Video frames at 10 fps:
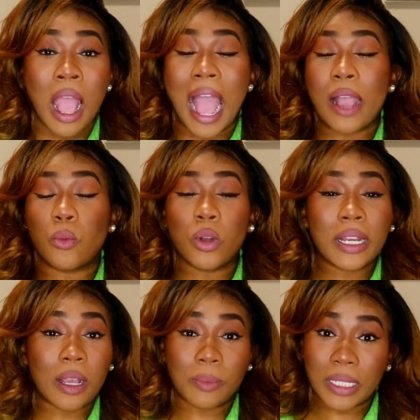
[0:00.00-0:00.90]
I would
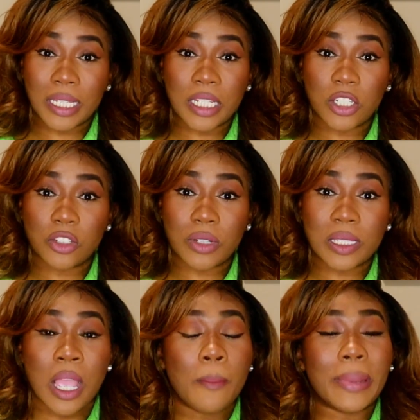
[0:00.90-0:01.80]
help a lady in
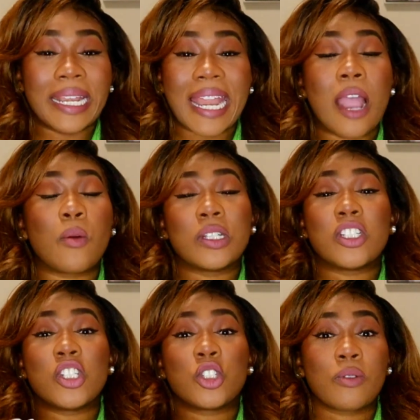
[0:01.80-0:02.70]
distress, but not when
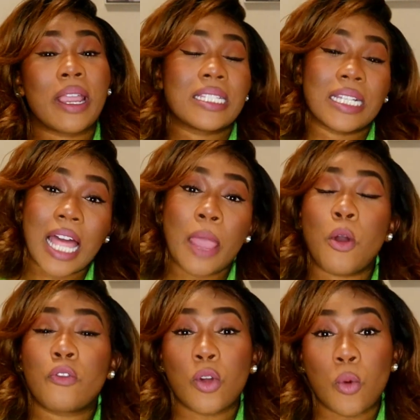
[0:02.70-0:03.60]
she's trying to climb
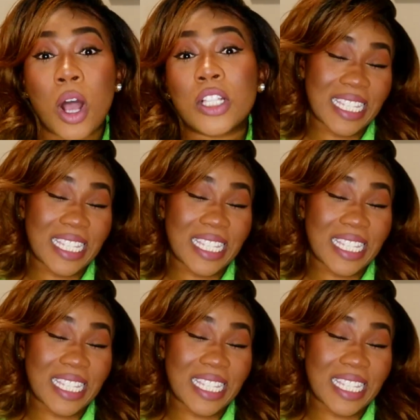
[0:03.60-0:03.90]
over a wall